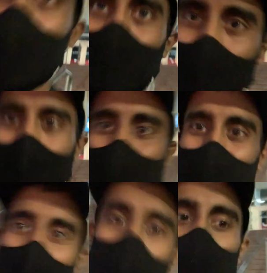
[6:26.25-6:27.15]
you can't get
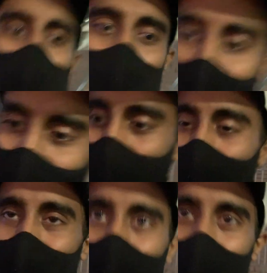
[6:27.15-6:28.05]
any closer to the action than
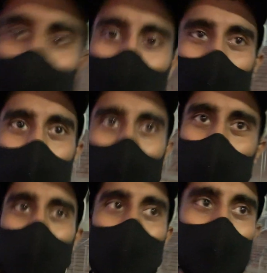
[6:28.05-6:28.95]
that, and that's really what it was
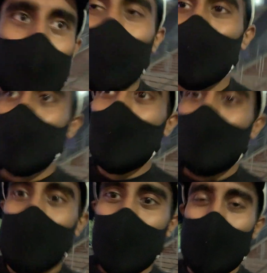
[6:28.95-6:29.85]
all about.
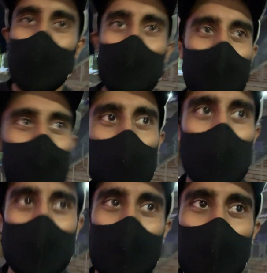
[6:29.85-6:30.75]
Yeah, there were a few
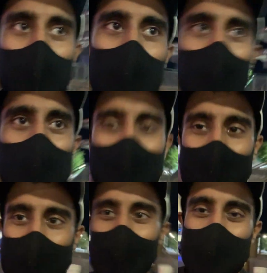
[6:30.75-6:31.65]
little things
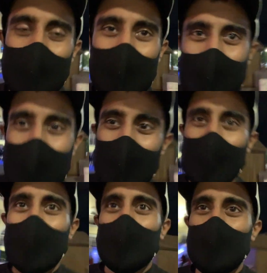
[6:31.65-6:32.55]
that
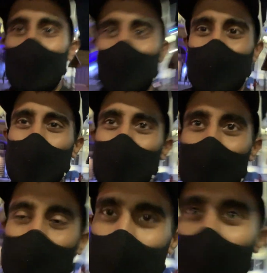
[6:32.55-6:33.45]
not
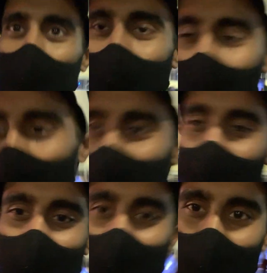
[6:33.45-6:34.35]
quite to my liking, but
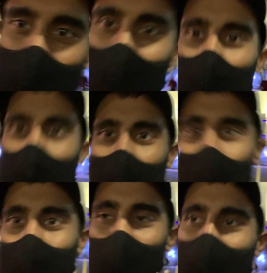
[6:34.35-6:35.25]
that's just, you know, my
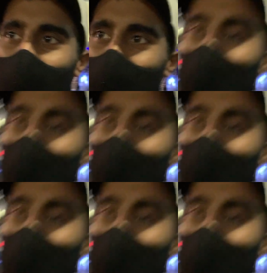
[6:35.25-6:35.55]
own personal